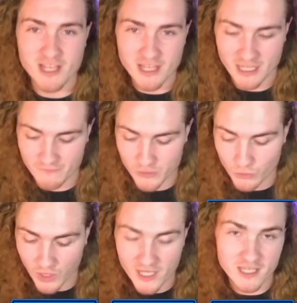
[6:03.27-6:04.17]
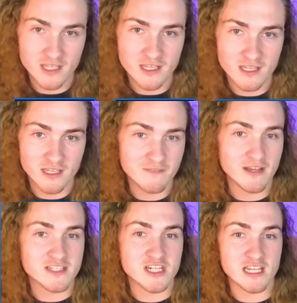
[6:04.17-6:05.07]
If you like
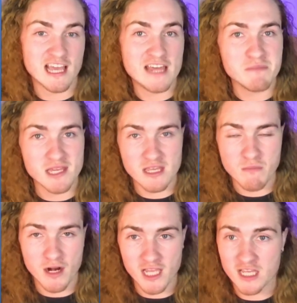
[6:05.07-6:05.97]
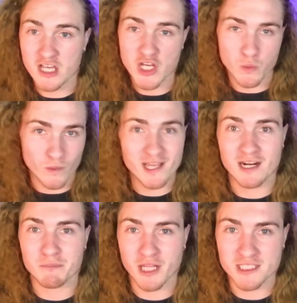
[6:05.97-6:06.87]
investing and making money, we got
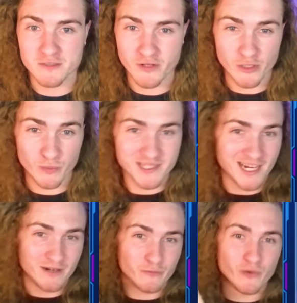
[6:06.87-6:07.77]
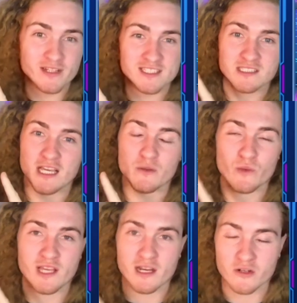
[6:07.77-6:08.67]
a place for you. We got real estate,
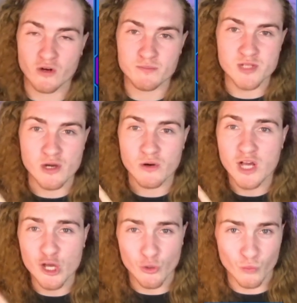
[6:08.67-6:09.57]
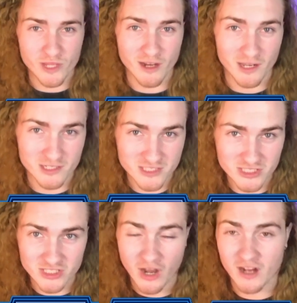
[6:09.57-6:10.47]
we got crypto, we got
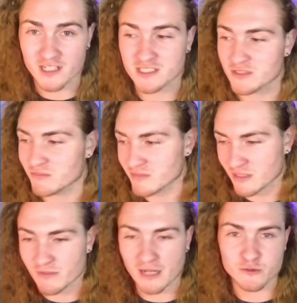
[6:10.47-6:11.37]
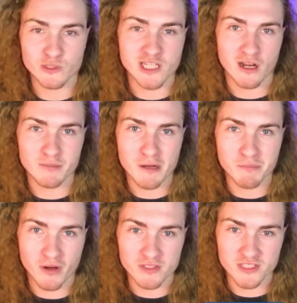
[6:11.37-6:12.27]
stocks. Sometimes we talk about
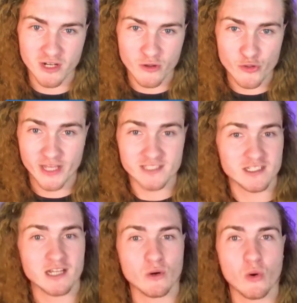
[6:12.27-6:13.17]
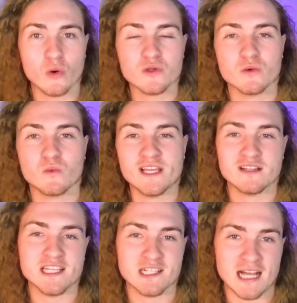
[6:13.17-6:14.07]
bonds and other things, and I hold
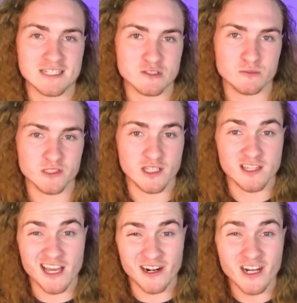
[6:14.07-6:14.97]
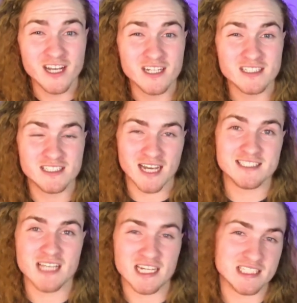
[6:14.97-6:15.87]
weekly classrooms in there
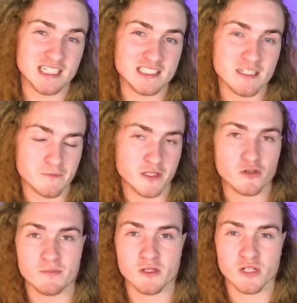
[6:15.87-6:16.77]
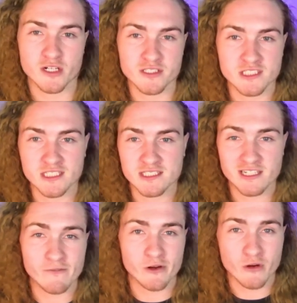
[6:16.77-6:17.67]
dissecting different cryptocurrencies and
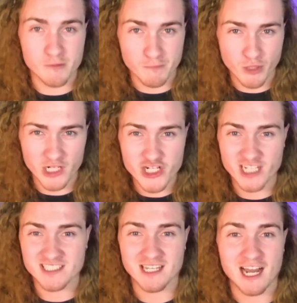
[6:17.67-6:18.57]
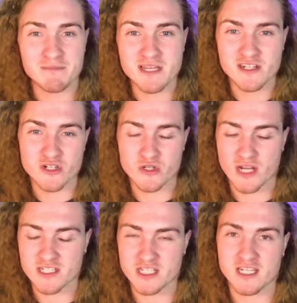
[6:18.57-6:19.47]
different crypto projects that I'm
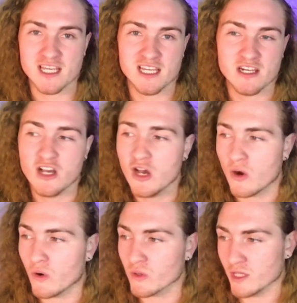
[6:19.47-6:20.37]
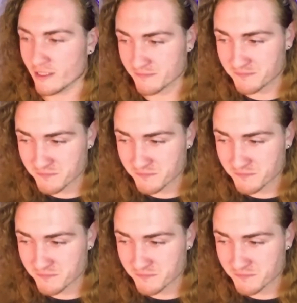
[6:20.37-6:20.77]
interested in holding.